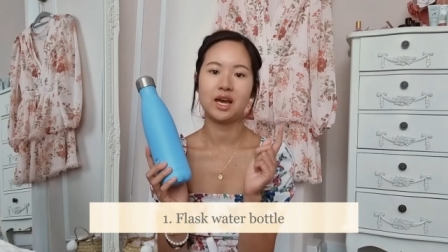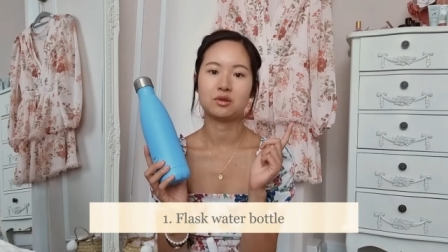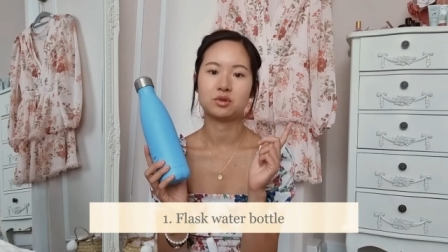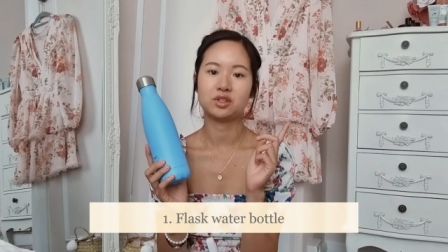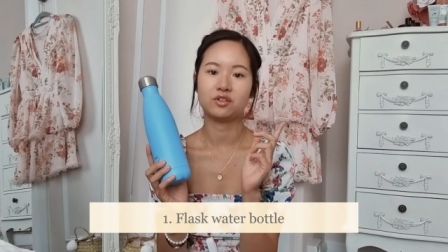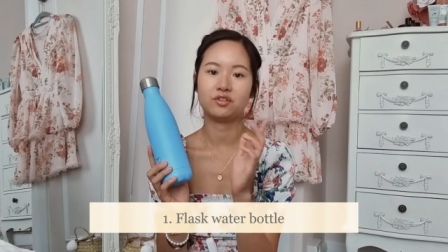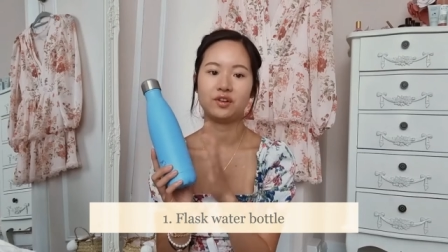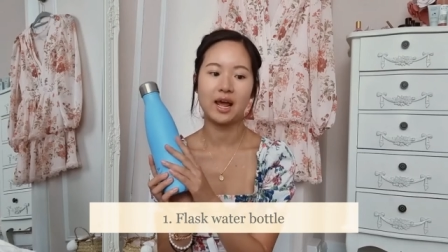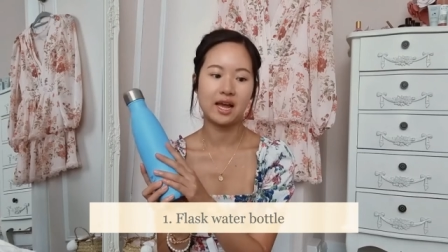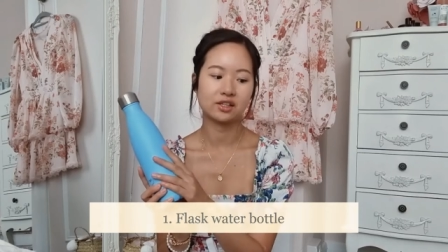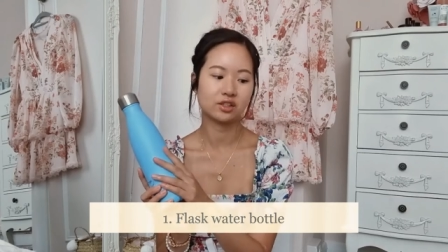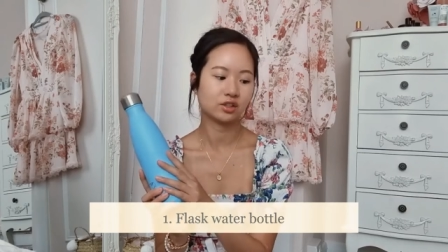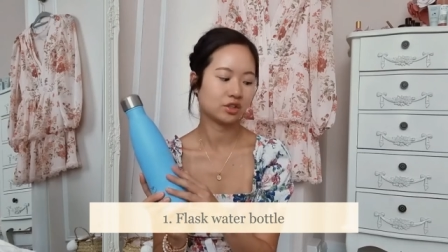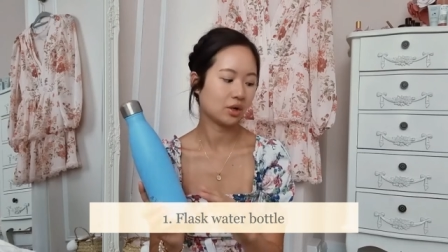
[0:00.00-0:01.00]
that was a
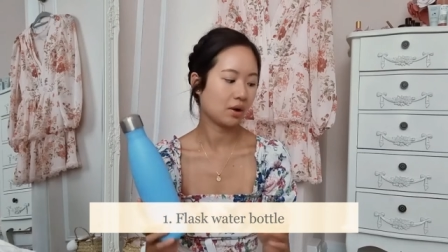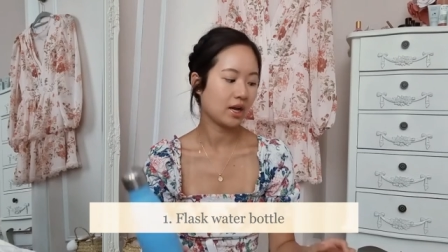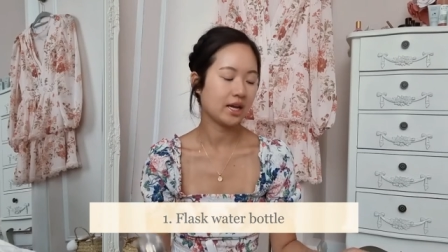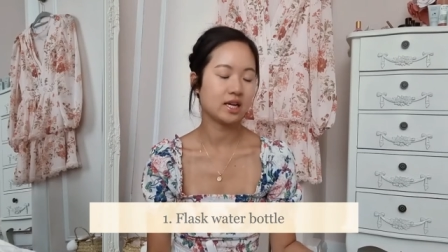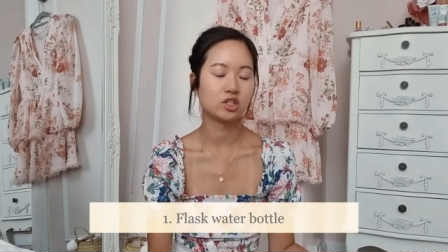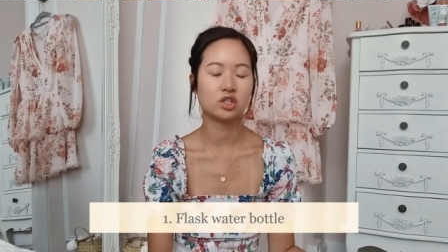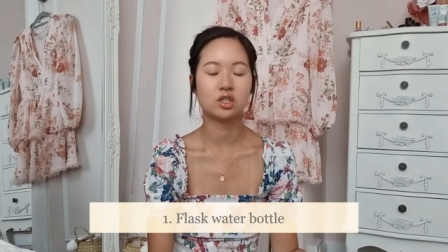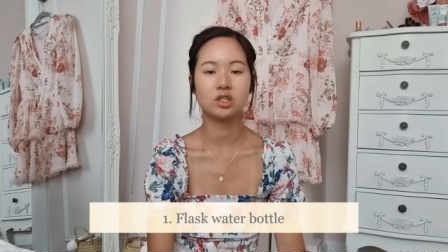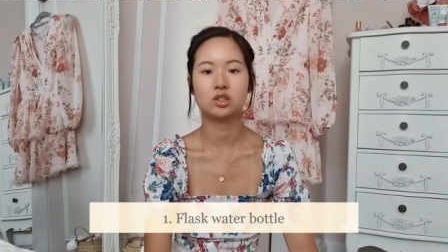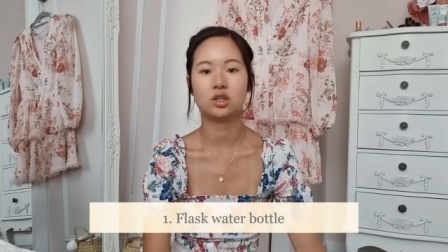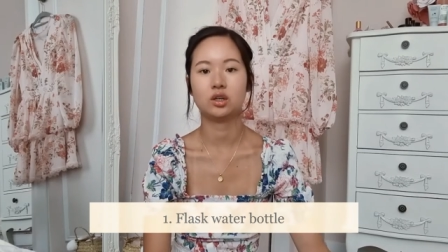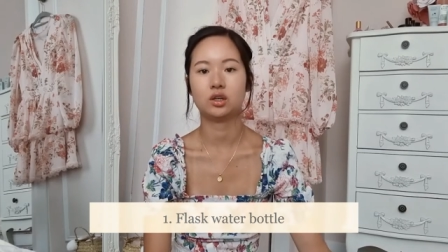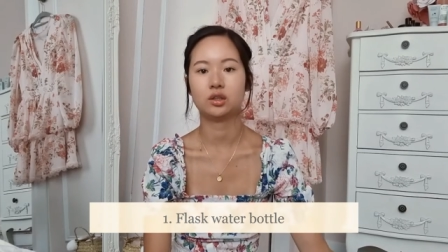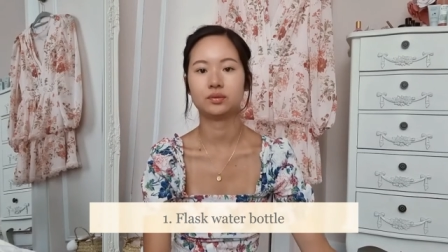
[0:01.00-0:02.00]
flask. So I actually
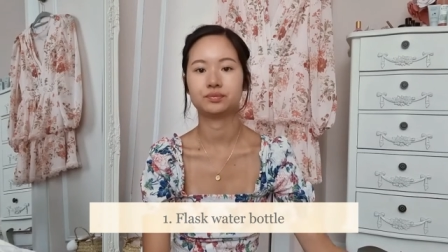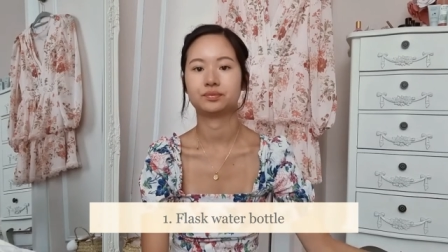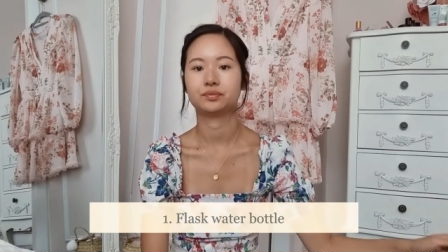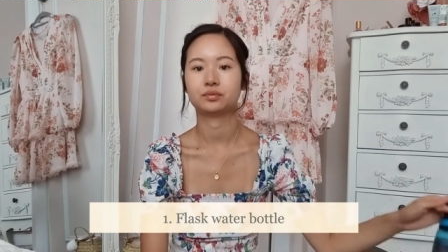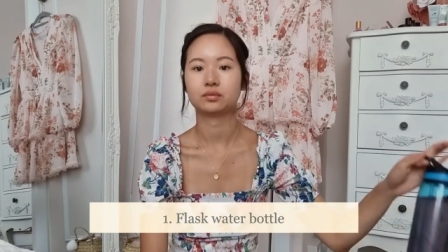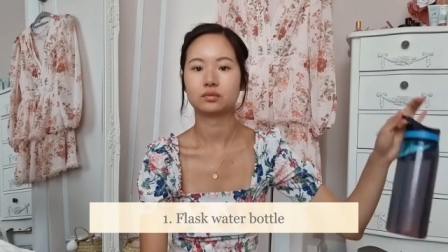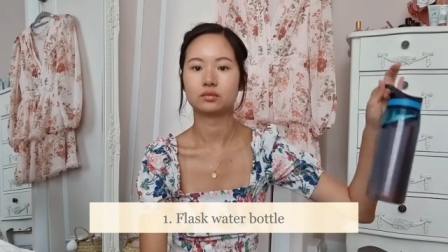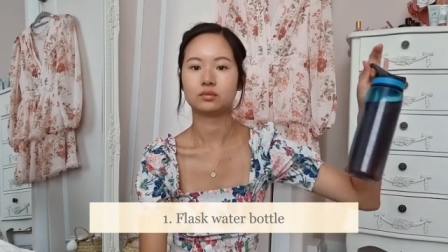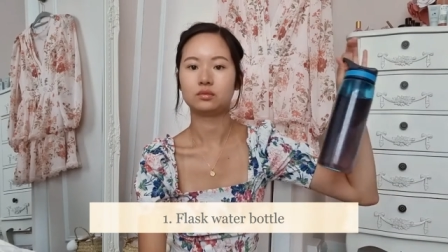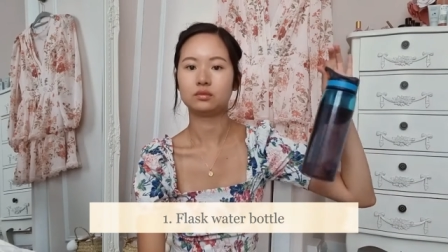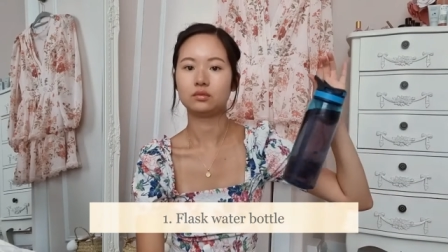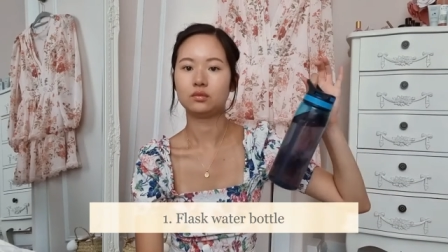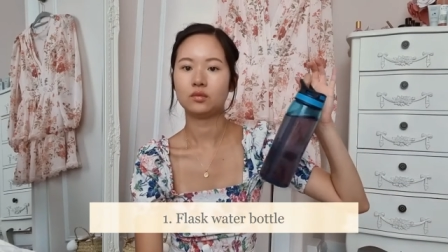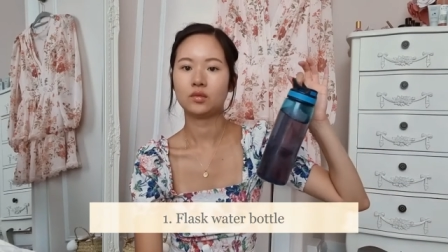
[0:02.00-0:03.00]
took
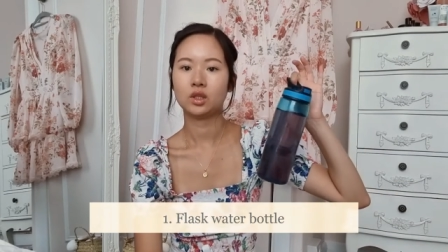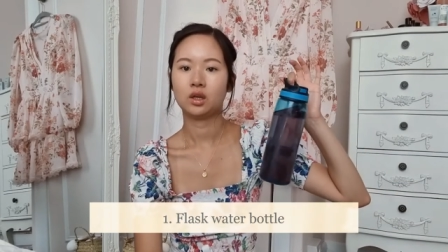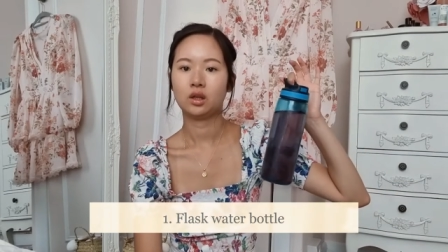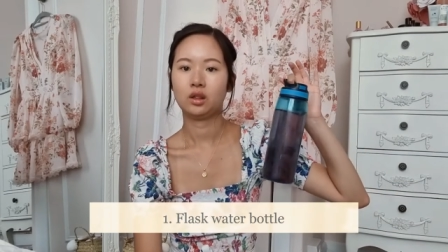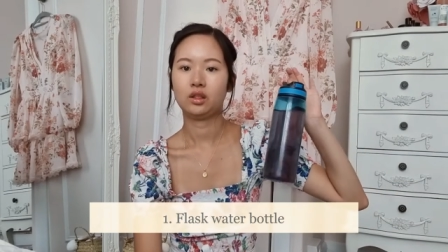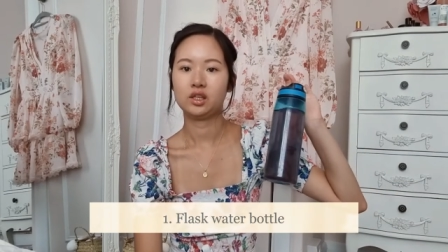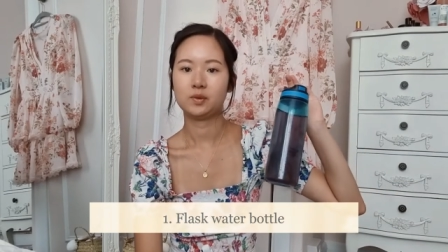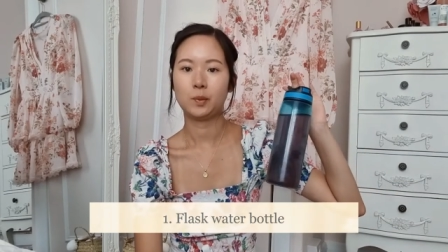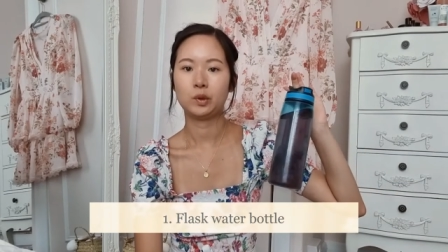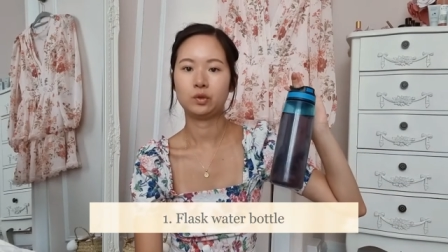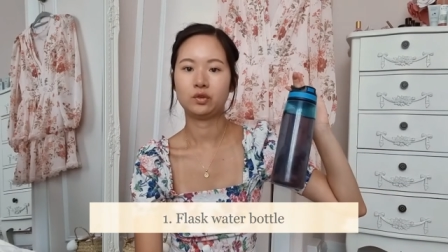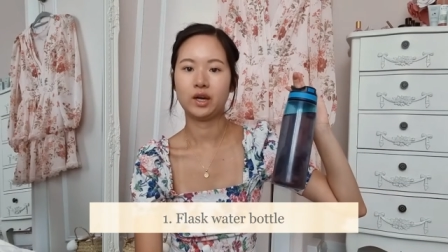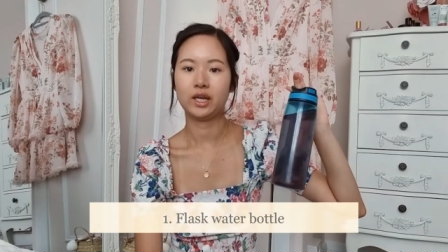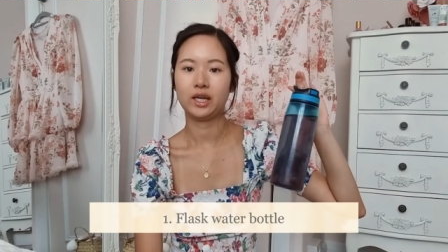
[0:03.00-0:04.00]
this
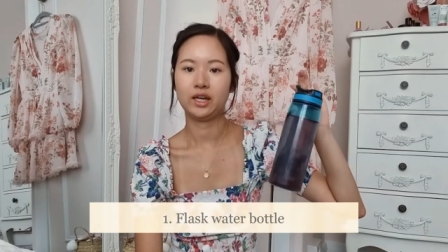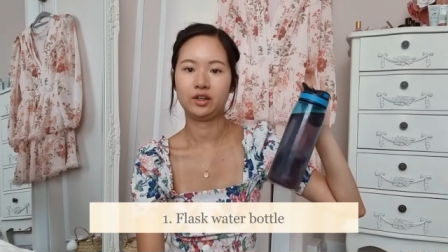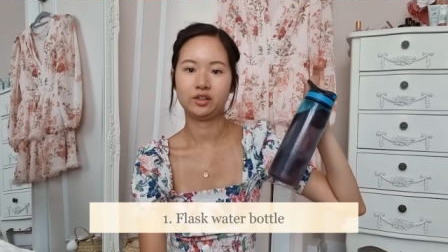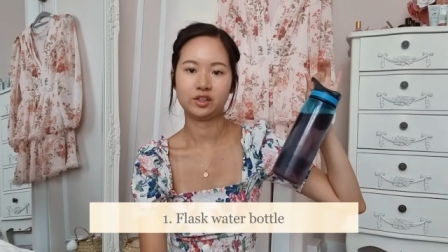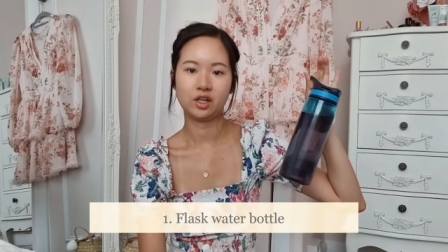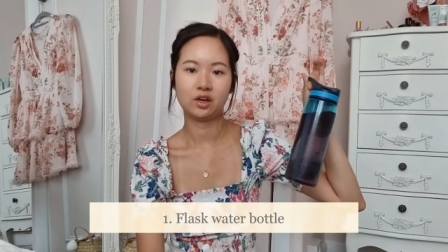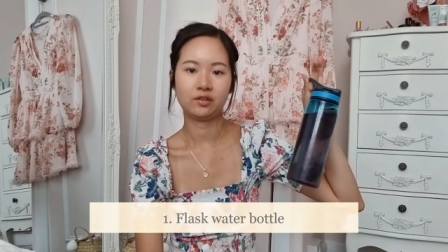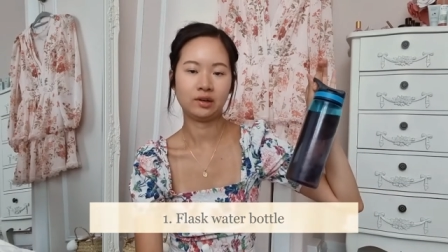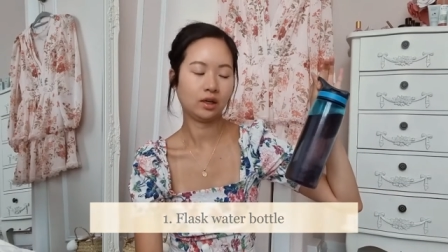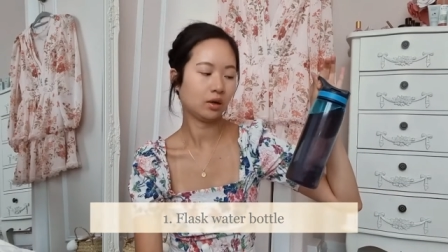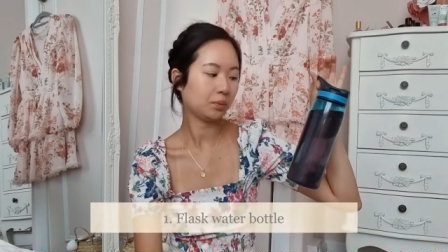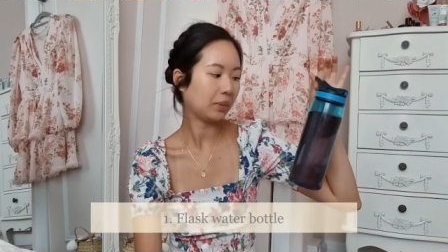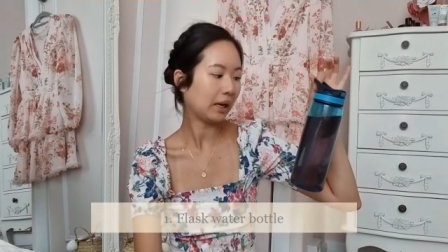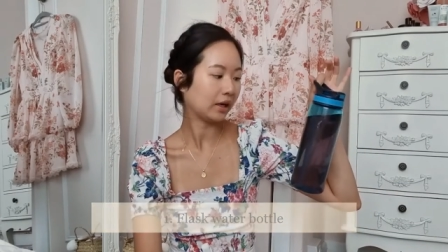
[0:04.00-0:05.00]
bottle right here. It's currently
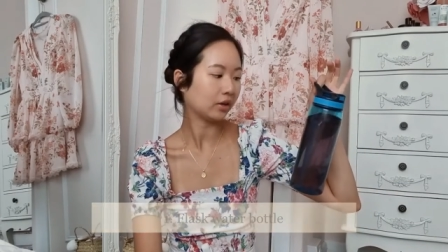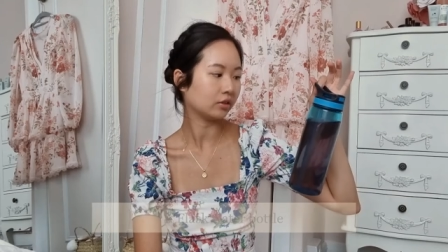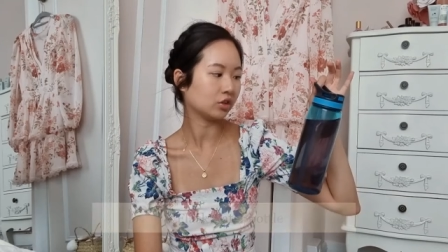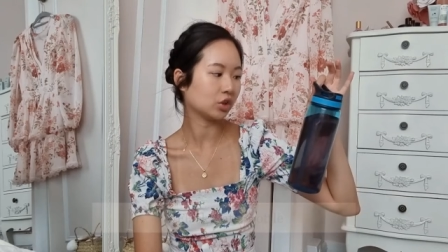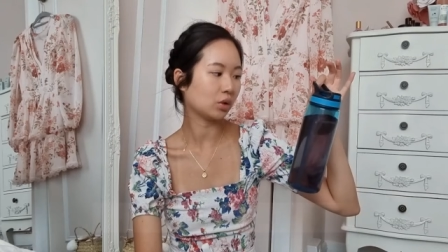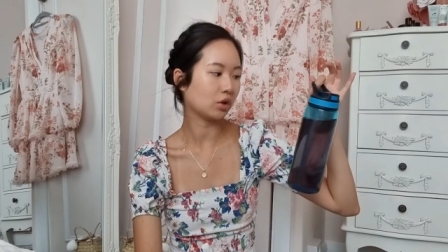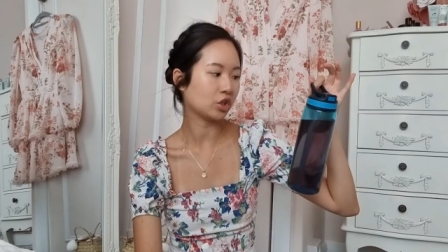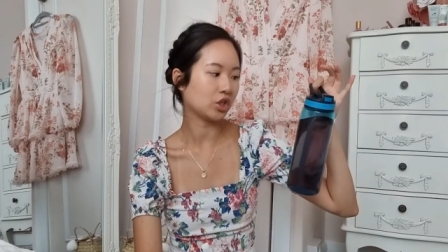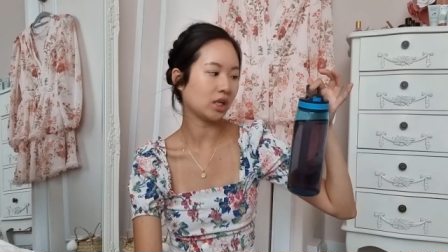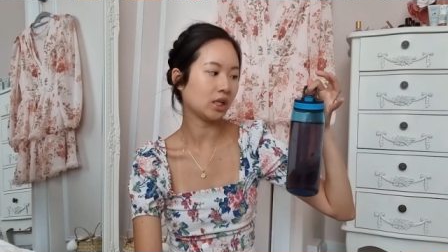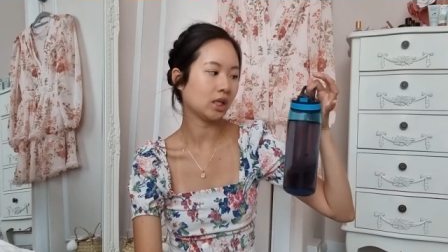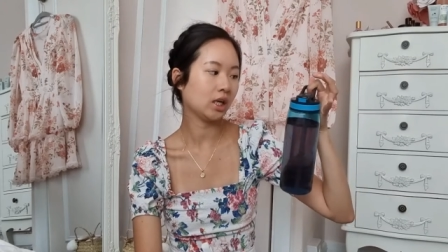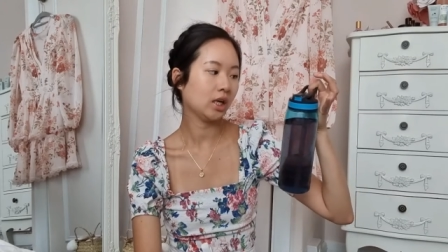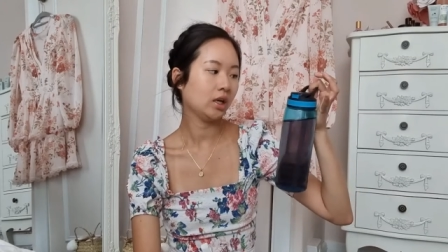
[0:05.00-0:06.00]
got blackcurrant squash
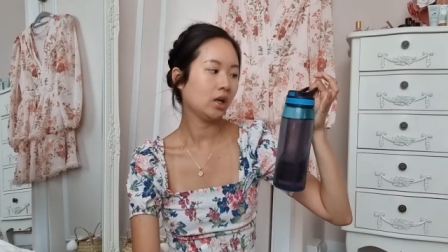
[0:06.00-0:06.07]
in.